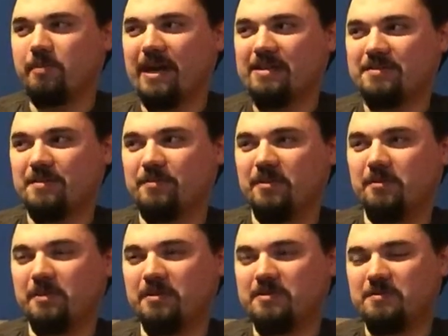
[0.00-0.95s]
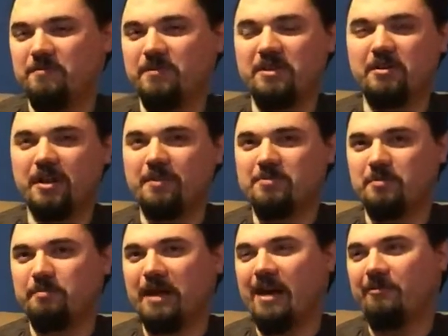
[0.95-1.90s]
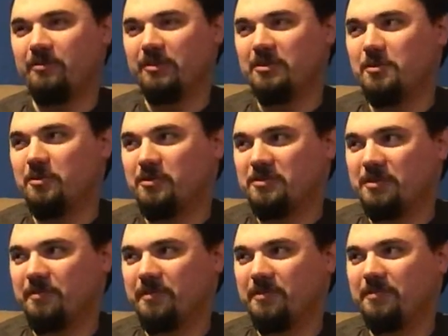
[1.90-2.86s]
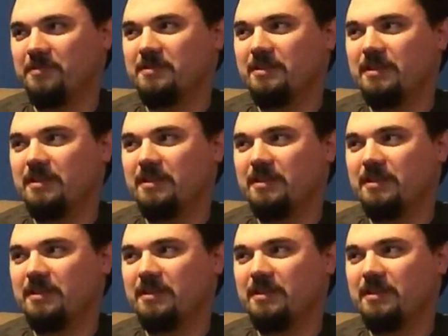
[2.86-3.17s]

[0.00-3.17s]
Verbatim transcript: pass something because video games are bad for the youth or something.